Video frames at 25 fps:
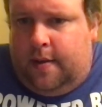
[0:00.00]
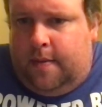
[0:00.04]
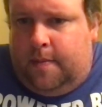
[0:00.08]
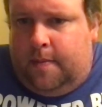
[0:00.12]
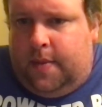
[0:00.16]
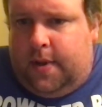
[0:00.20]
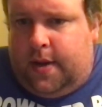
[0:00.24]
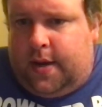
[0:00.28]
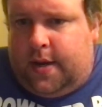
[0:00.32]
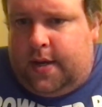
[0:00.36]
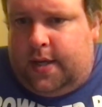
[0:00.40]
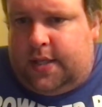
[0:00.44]

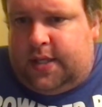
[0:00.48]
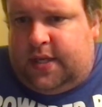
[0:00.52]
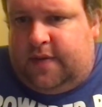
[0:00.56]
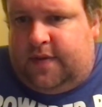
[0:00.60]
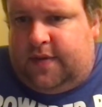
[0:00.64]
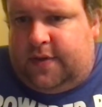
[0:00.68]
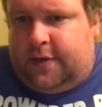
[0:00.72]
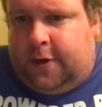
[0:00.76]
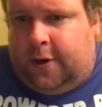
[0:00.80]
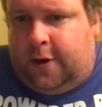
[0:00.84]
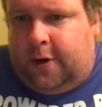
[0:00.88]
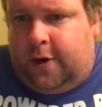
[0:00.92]
because of
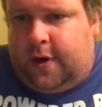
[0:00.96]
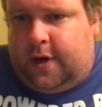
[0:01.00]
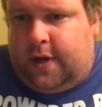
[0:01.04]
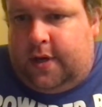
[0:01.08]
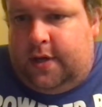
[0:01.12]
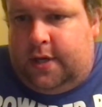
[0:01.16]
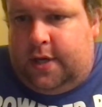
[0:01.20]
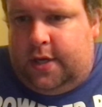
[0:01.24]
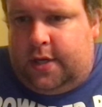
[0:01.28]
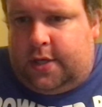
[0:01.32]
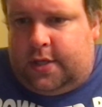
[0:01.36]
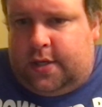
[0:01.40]
his heart
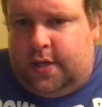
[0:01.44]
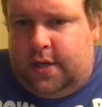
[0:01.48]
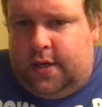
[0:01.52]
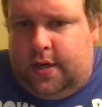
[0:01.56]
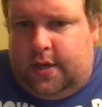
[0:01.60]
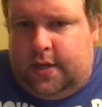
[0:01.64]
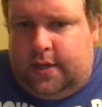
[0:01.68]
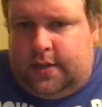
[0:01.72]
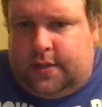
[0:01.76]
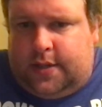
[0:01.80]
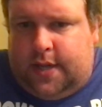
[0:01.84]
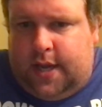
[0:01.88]
condition,
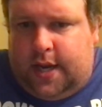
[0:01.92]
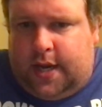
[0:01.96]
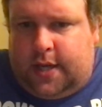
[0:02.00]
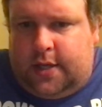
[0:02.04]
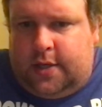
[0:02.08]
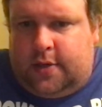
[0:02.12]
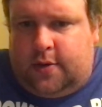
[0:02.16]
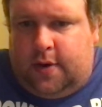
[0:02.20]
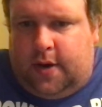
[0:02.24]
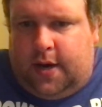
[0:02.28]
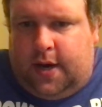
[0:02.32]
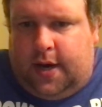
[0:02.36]
is
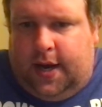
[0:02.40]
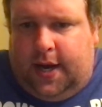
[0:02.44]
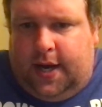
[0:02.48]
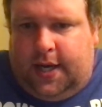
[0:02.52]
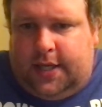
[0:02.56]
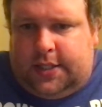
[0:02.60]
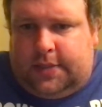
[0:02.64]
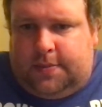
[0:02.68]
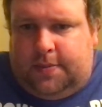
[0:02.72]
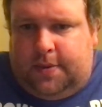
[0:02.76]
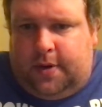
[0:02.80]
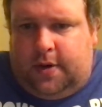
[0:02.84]
taken to a
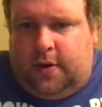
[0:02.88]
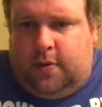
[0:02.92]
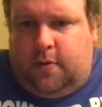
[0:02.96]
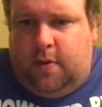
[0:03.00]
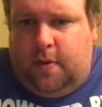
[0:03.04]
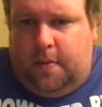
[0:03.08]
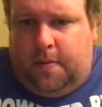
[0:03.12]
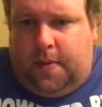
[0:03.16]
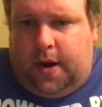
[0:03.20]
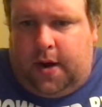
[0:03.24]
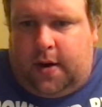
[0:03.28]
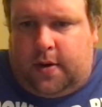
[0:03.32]
hospital
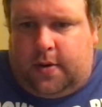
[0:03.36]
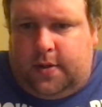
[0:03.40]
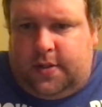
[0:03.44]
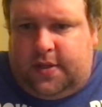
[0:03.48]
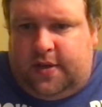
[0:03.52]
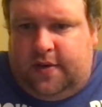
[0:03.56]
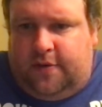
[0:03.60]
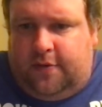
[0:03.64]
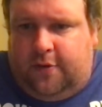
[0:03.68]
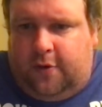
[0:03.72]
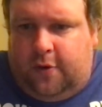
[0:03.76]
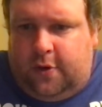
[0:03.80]
where Michael's
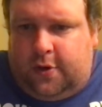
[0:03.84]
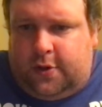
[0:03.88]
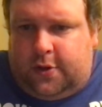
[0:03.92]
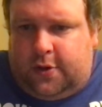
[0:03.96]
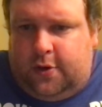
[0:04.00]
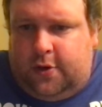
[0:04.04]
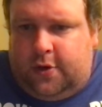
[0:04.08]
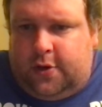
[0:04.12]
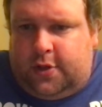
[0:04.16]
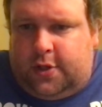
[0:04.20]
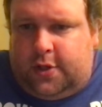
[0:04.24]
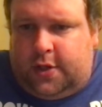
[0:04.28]

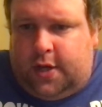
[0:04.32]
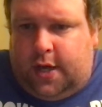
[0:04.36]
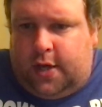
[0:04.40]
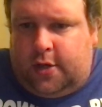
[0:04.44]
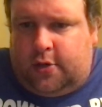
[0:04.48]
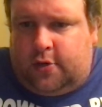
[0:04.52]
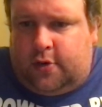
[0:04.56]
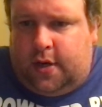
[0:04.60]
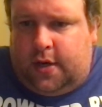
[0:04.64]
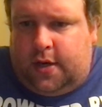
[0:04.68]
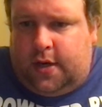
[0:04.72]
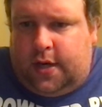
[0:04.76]
enforcer is
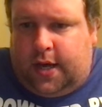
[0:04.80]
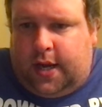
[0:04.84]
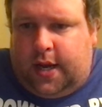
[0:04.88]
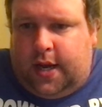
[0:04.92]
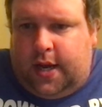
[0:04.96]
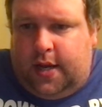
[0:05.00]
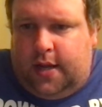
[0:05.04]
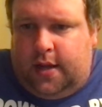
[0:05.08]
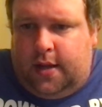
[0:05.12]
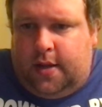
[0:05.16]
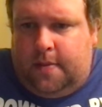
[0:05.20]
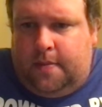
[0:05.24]
shot trying to
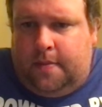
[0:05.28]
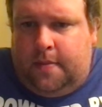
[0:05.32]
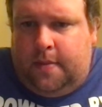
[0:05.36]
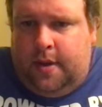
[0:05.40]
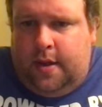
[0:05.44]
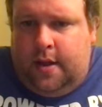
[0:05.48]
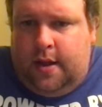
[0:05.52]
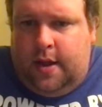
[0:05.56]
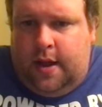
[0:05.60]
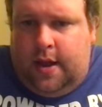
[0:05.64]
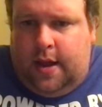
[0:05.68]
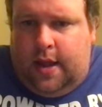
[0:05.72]
kill him
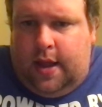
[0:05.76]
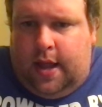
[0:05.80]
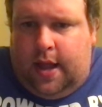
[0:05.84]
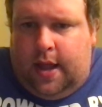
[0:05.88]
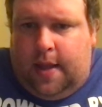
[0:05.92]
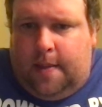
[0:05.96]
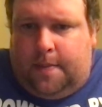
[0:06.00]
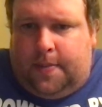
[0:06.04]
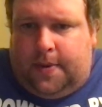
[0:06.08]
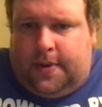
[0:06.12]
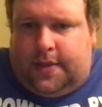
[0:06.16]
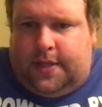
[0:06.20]

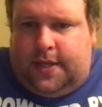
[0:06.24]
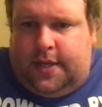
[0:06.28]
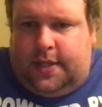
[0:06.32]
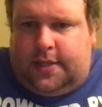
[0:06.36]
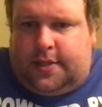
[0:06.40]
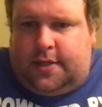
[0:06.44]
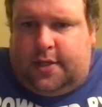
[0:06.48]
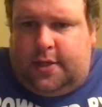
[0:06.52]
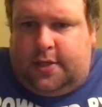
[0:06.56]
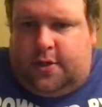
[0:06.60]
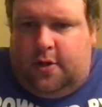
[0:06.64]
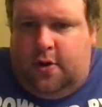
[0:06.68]
at
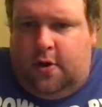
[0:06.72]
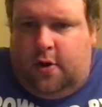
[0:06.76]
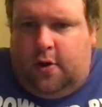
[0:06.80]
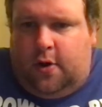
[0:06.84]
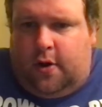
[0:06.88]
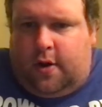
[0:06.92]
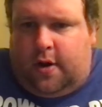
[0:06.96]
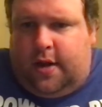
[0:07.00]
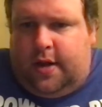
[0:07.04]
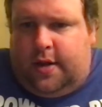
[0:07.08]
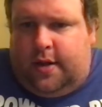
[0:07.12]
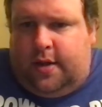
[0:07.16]
Batista's
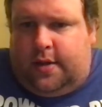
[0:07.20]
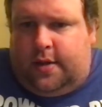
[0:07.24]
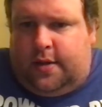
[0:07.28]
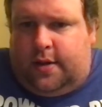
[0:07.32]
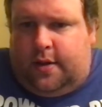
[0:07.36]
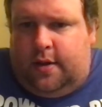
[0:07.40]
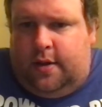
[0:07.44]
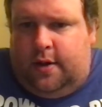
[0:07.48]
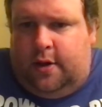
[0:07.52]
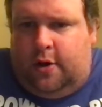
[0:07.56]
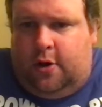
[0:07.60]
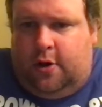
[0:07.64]
New
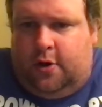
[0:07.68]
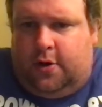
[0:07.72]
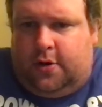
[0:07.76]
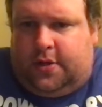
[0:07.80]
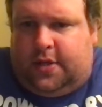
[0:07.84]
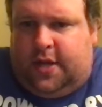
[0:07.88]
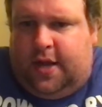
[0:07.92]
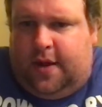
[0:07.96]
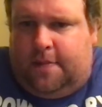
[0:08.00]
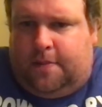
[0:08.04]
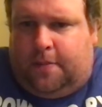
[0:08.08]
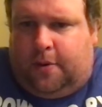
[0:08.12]

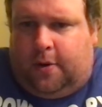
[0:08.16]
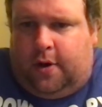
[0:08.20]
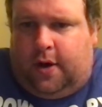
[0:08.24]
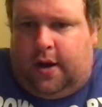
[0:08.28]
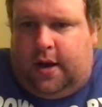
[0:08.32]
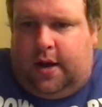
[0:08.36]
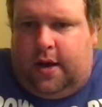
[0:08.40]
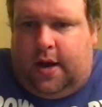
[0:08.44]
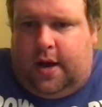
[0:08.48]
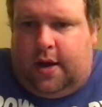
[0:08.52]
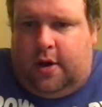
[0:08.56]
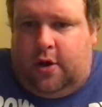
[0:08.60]
Year's Eve
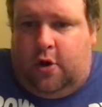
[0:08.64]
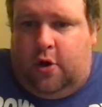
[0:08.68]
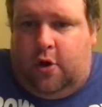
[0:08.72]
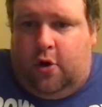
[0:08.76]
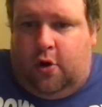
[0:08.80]
party. At